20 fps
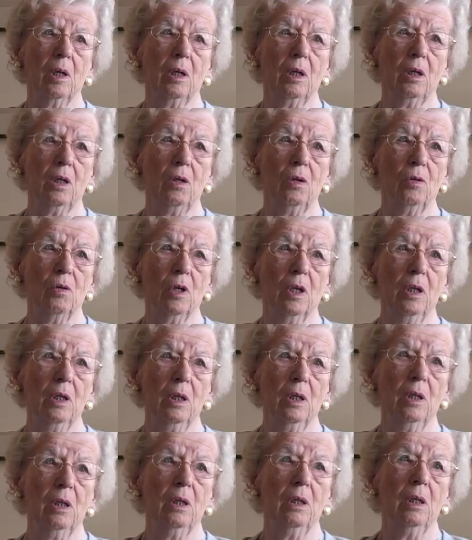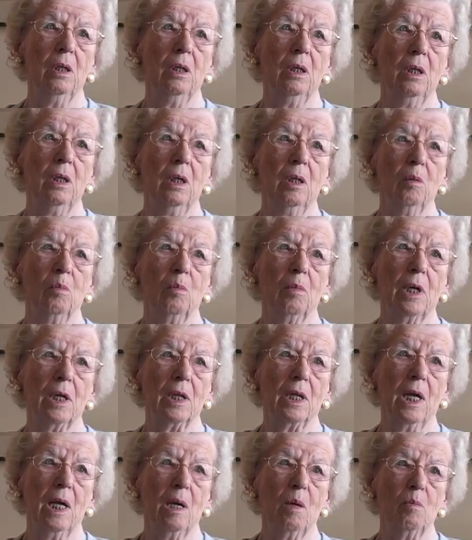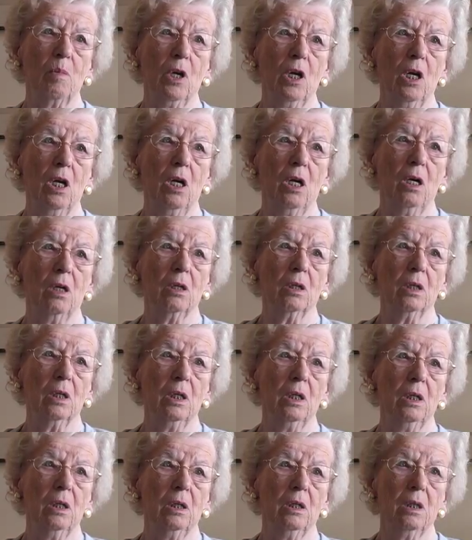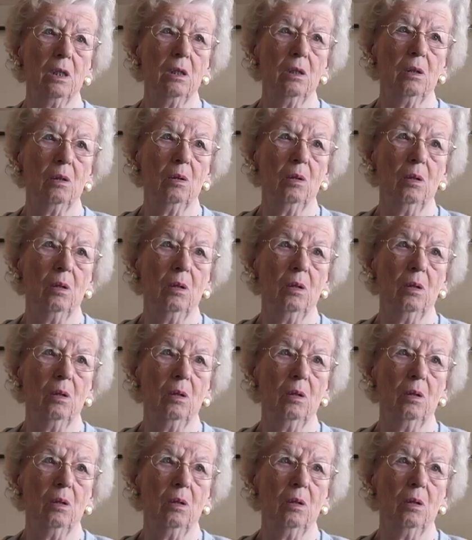unit, but they belonged to